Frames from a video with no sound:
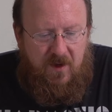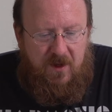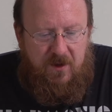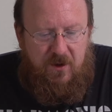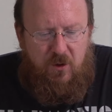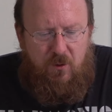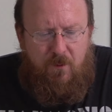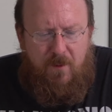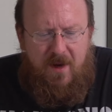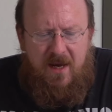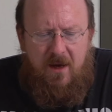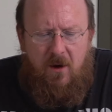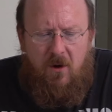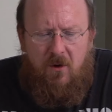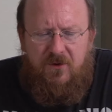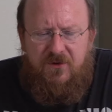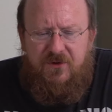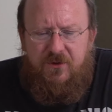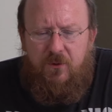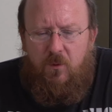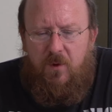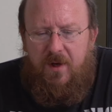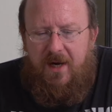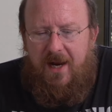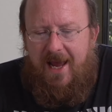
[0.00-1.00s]
You may
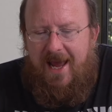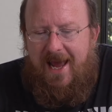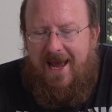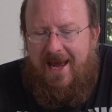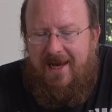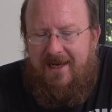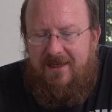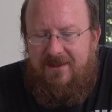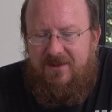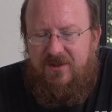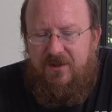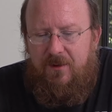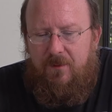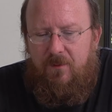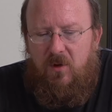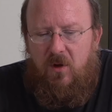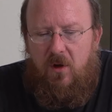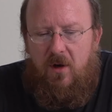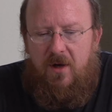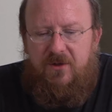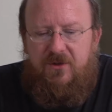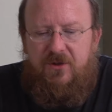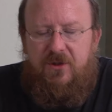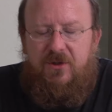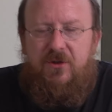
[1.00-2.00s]
also want to add some
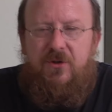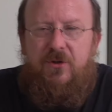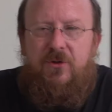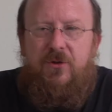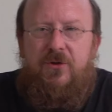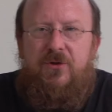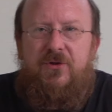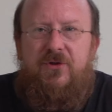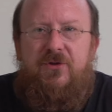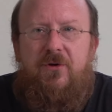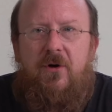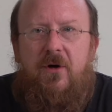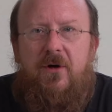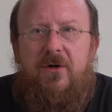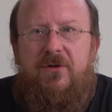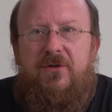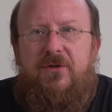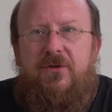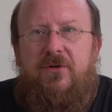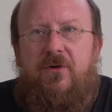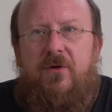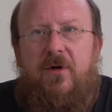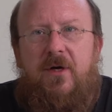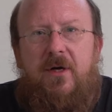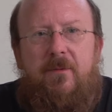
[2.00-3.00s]
logic to your start
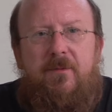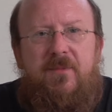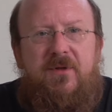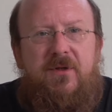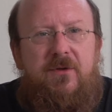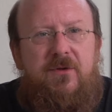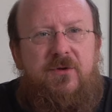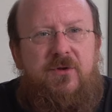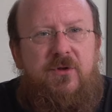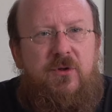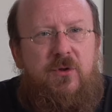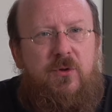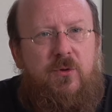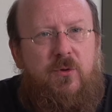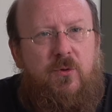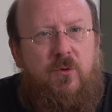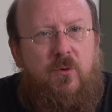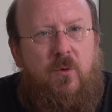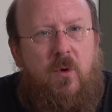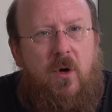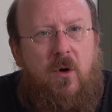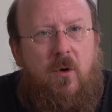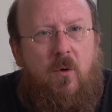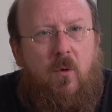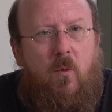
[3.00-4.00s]
script
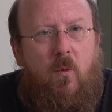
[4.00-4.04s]
to